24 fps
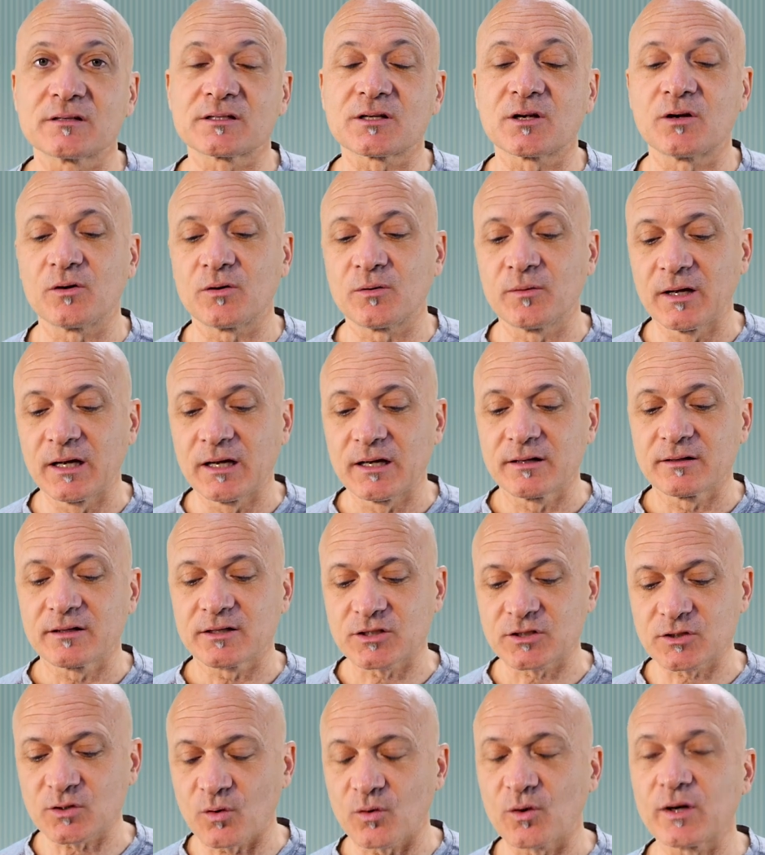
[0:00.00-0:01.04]
So the
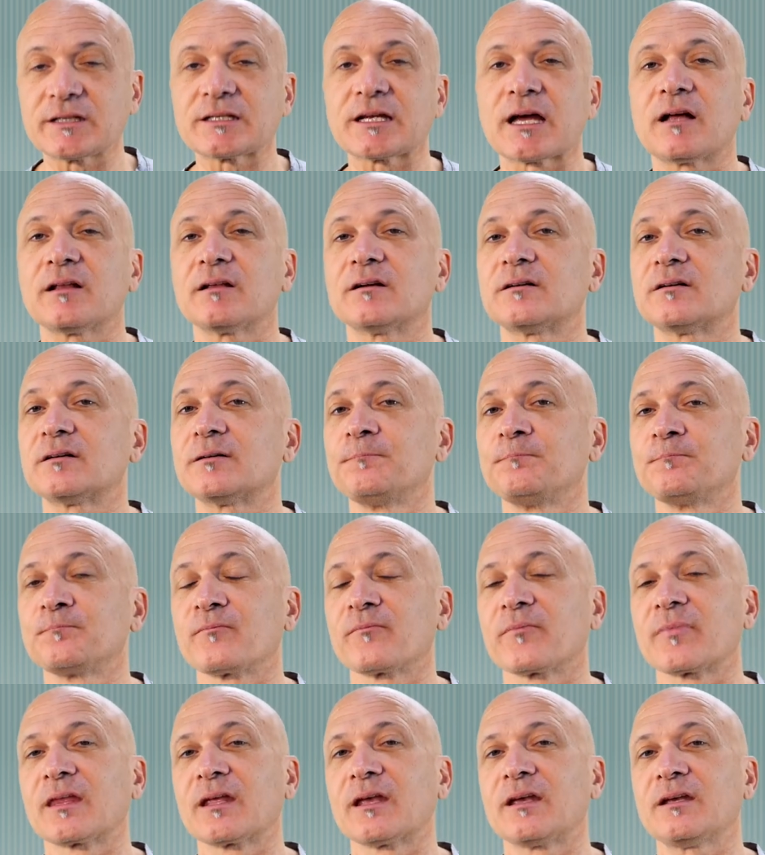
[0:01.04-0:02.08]
storyteller,
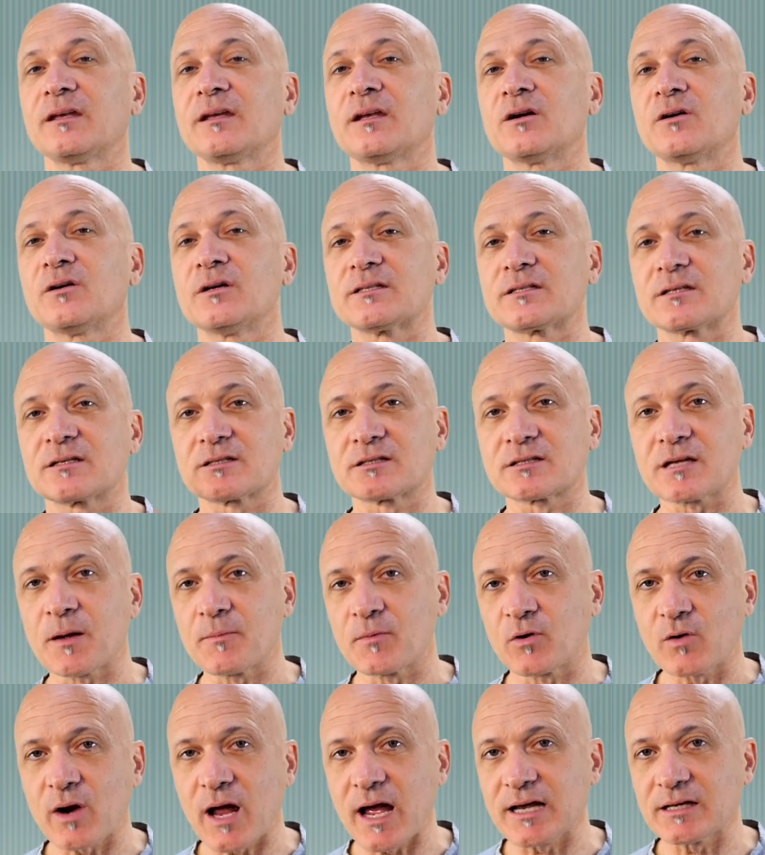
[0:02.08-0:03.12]
you know, is the
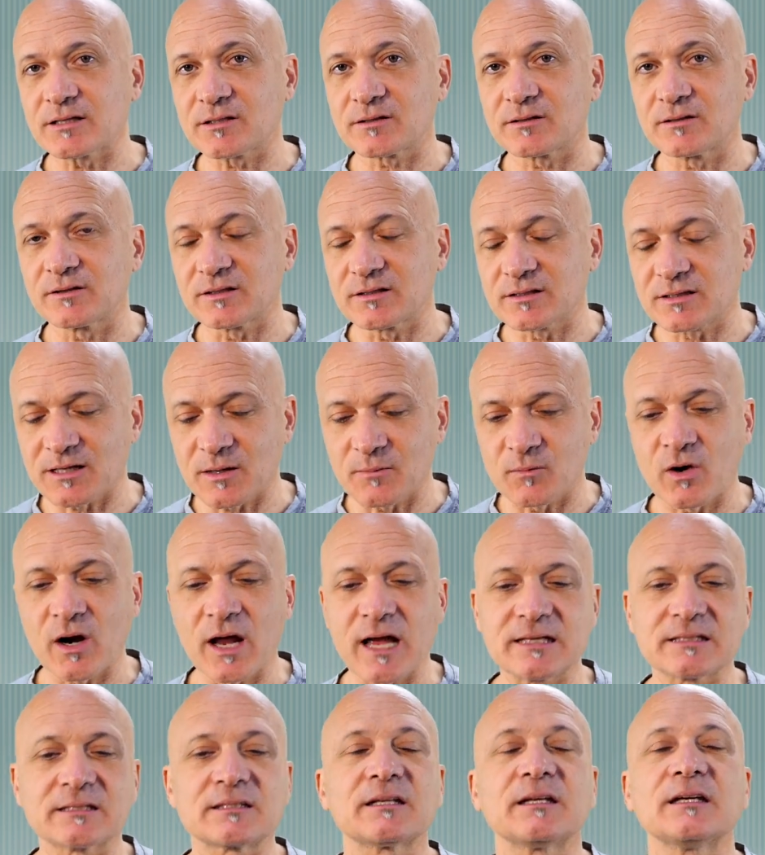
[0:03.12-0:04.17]
summarizer. You can
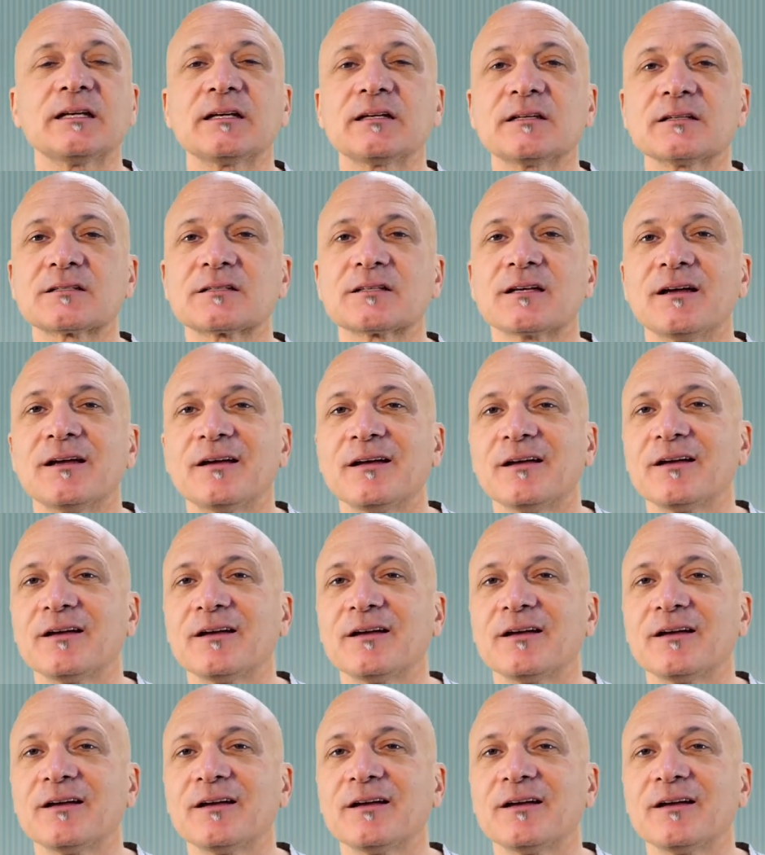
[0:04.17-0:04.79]
summarize things.